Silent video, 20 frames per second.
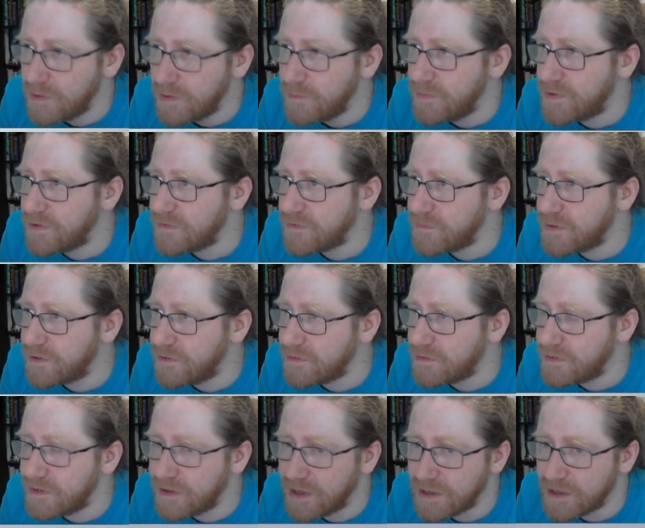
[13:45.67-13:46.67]
Because we
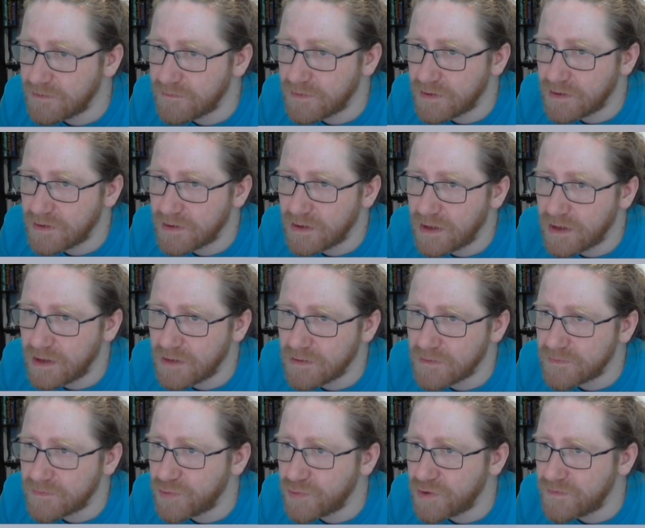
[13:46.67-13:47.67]
currently have a
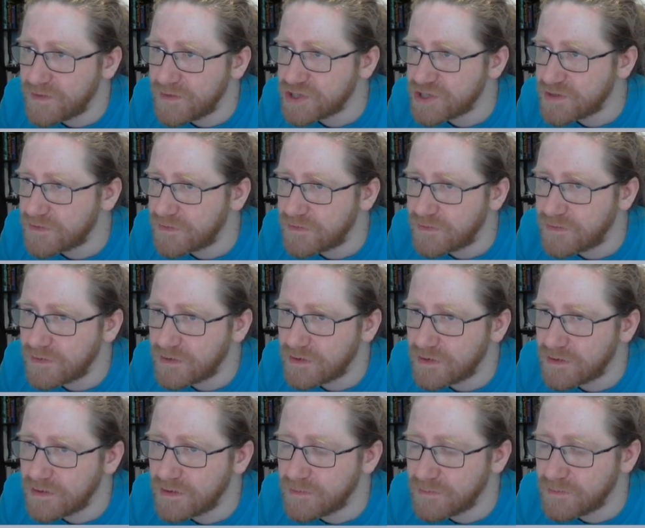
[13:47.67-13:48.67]
lot more efficient
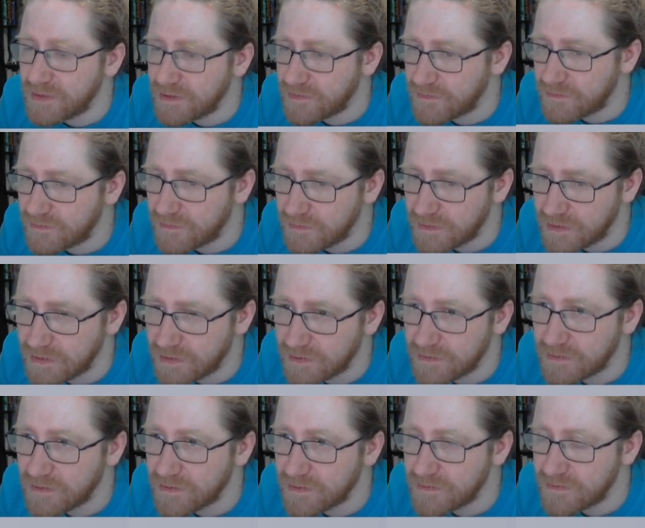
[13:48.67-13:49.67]
belts
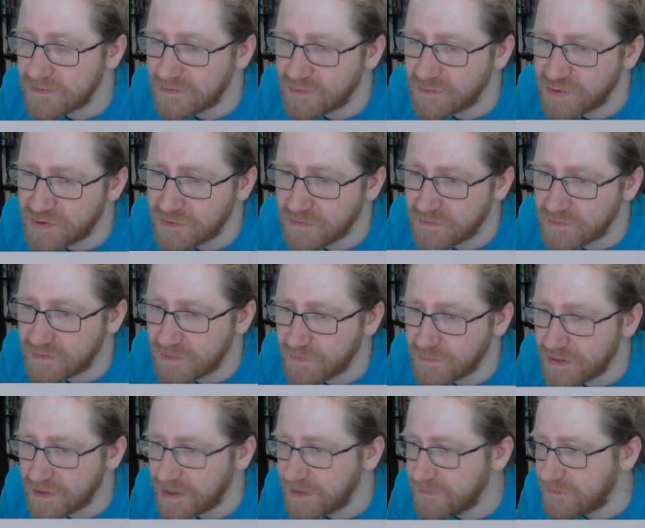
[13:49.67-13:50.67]
and distributors than
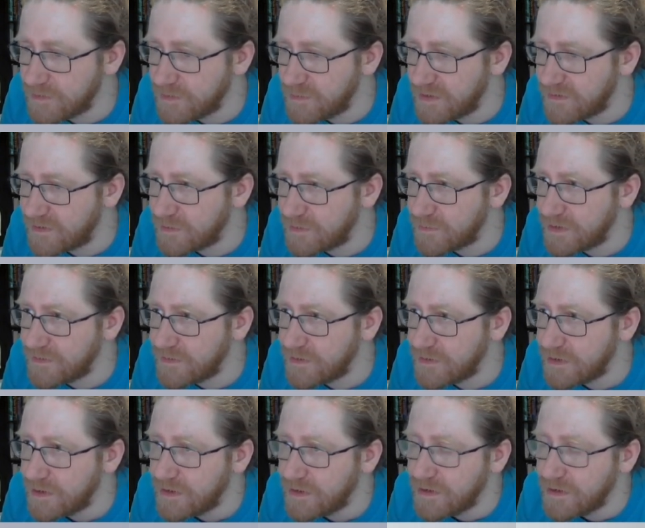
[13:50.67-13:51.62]
we have mixing and painting.